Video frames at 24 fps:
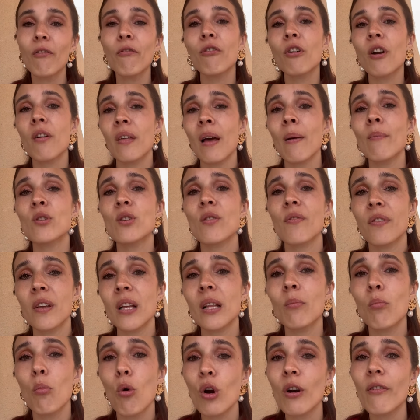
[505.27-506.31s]
for them to
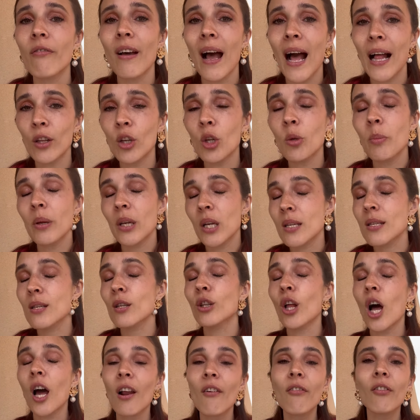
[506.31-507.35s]
feel more valued, because a
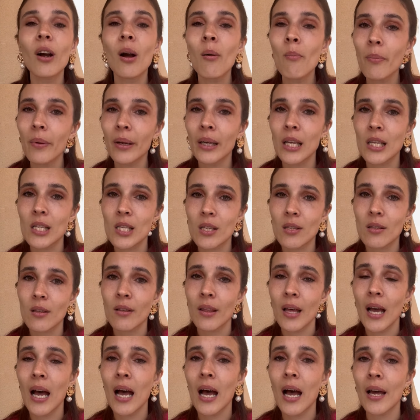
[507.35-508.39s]
lot of companies
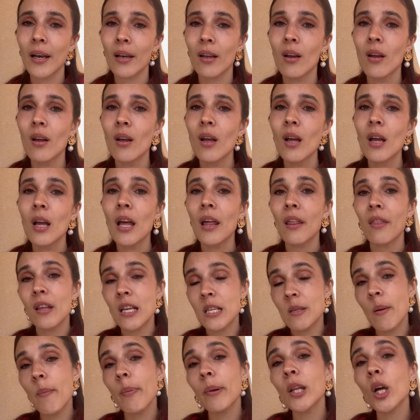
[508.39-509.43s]
that
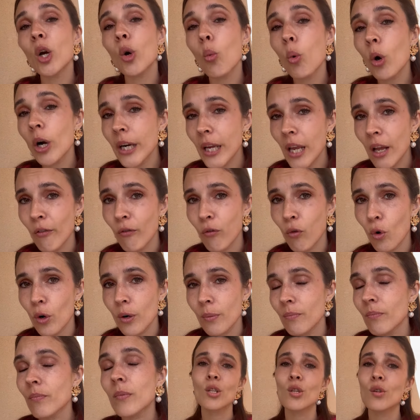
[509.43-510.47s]
these people are working
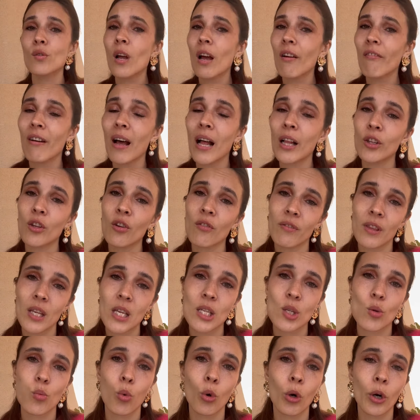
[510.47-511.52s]
for do not value
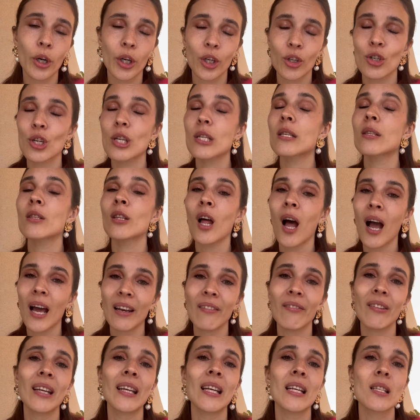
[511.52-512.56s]
these workers, not
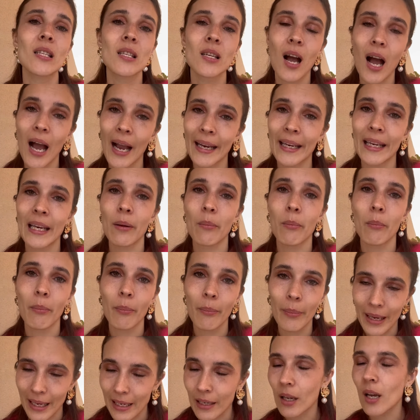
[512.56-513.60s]
even a tiny
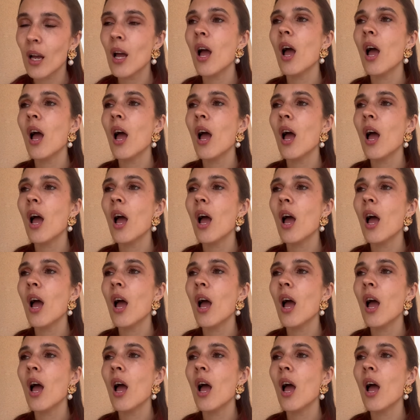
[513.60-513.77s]
bit.